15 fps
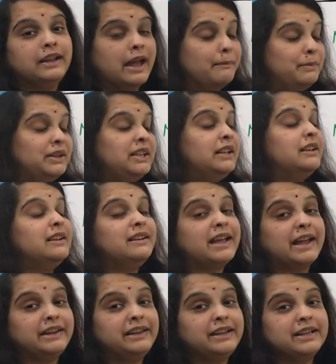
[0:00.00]
epithelial
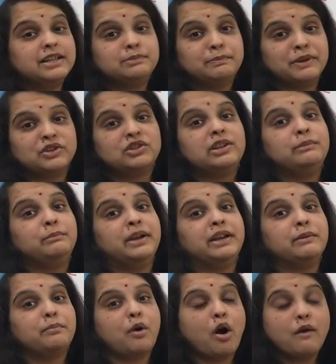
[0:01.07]
lining is specially made
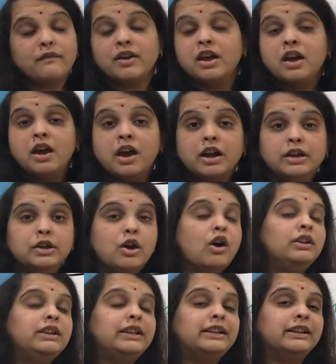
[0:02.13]
up of
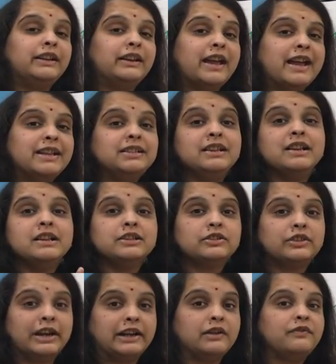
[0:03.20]
non-keratinized
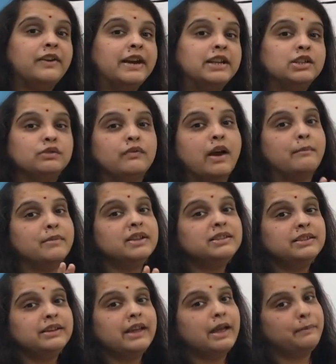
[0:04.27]
stratified
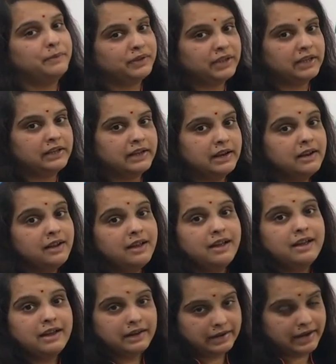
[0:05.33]
squamous epithelial
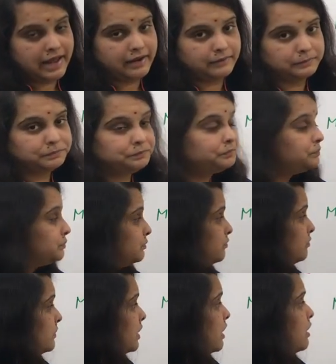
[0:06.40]
layer.
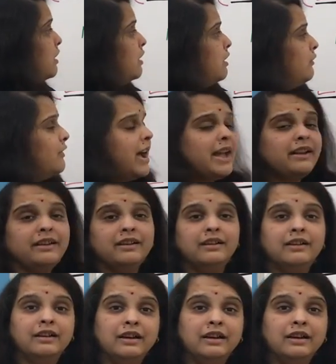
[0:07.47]
Why?